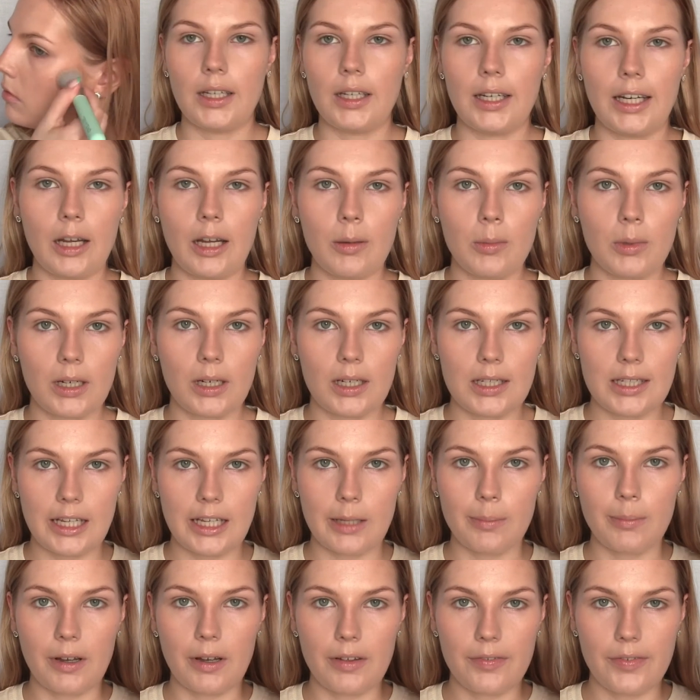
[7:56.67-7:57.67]
And now I'm gonna
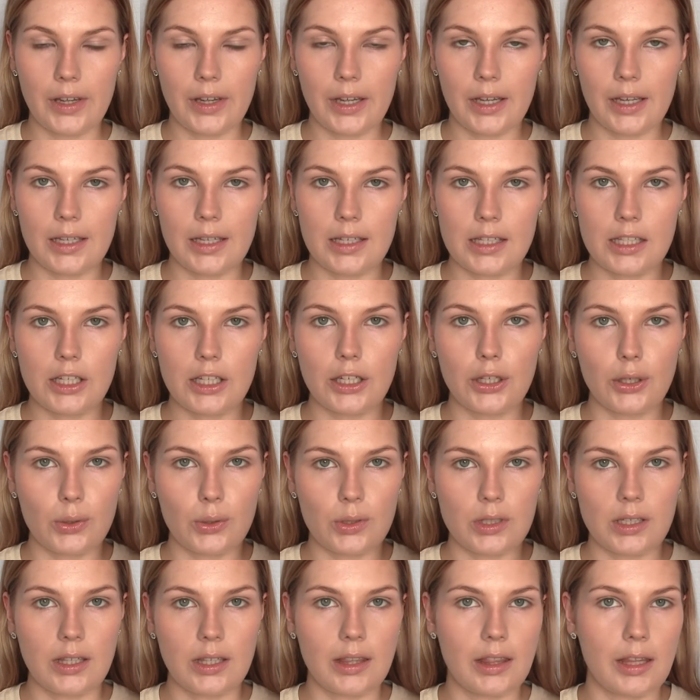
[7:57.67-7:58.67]
set my face
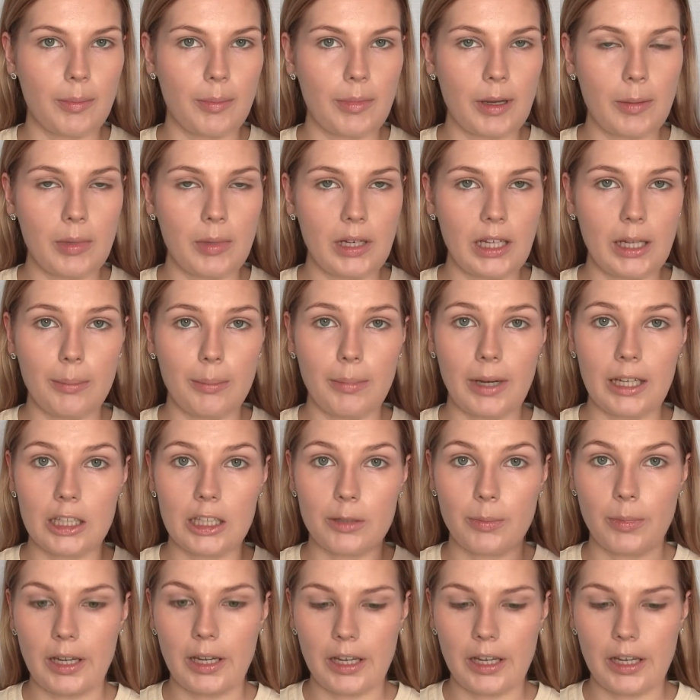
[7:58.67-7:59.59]
using the Maybelline Matte